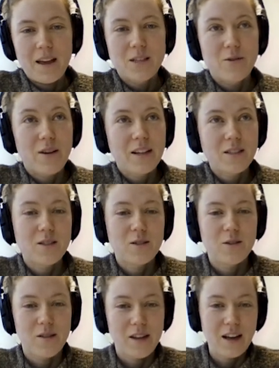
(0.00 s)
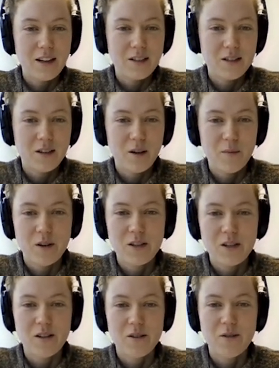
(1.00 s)
As a reaction to that,
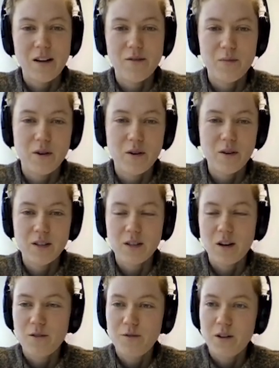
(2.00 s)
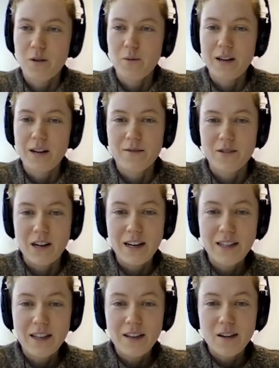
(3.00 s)
commercial arrival brokers offer a wide
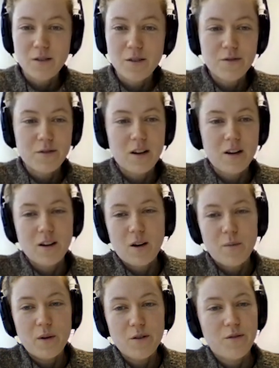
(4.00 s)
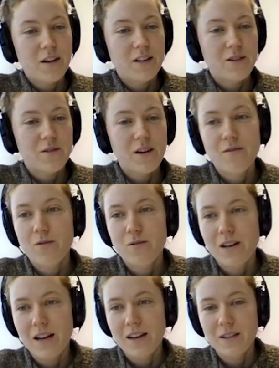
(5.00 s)
variety of commodified
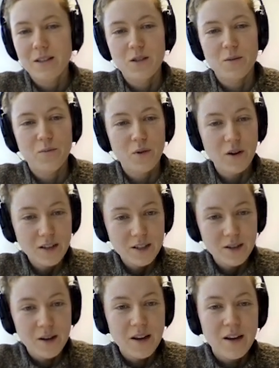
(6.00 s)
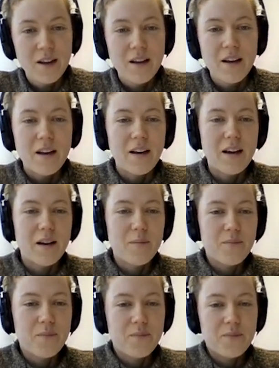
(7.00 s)
arrival-related support.
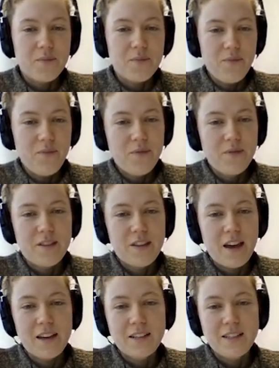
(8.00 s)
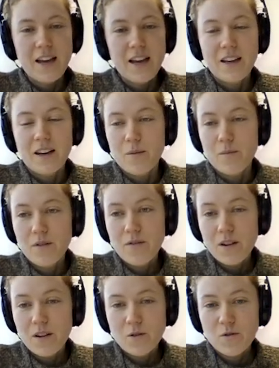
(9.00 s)
They take an
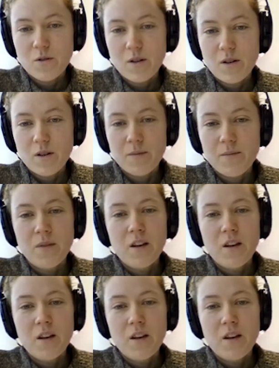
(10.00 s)
ambivalent role.